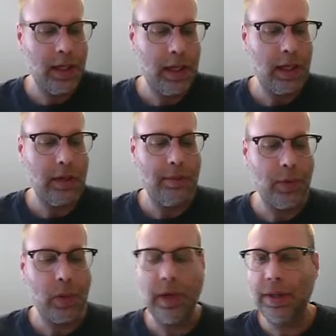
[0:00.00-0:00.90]

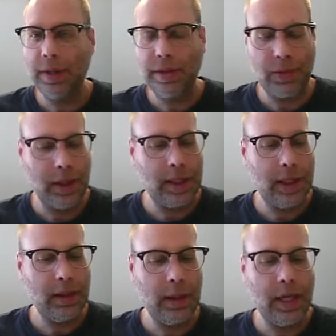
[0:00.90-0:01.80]
or the
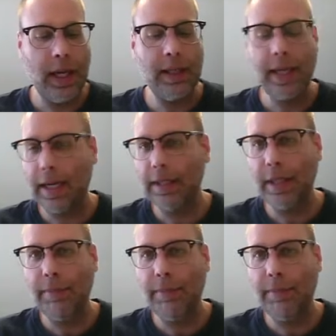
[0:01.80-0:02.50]
storyteller contacts